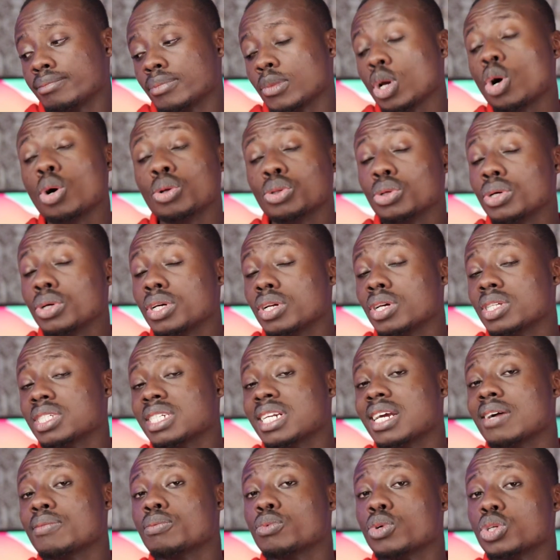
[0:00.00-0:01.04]
Although it doesn't
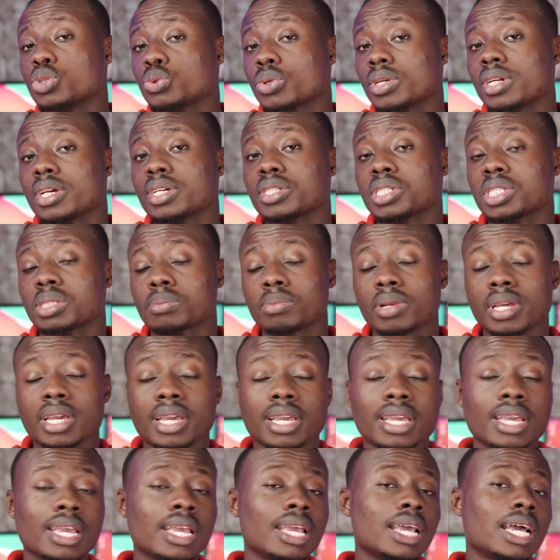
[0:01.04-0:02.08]
have 120Hz display,
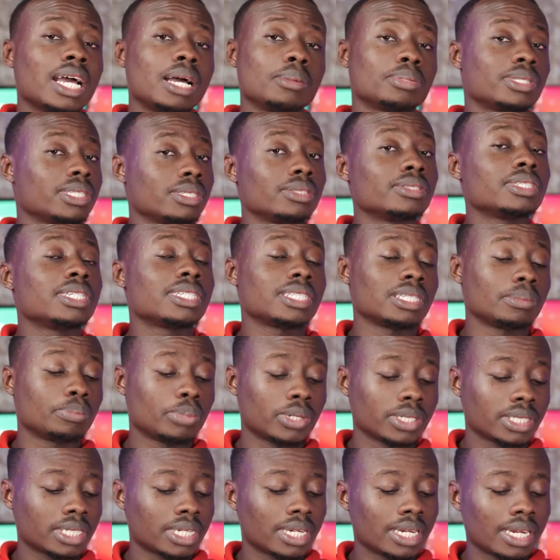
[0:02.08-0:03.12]
I'm still
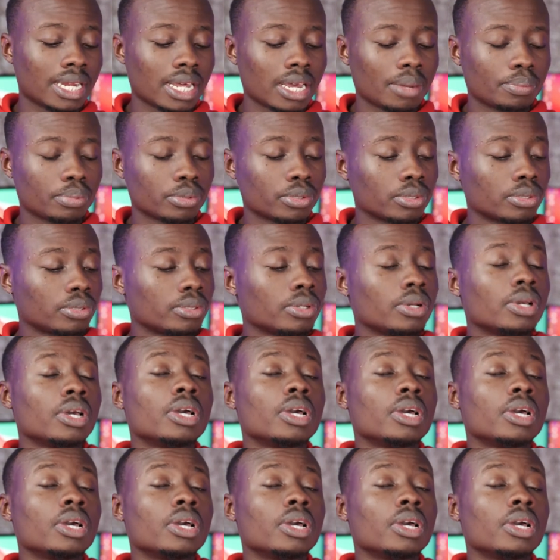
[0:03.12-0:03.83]
disappointed at Apple,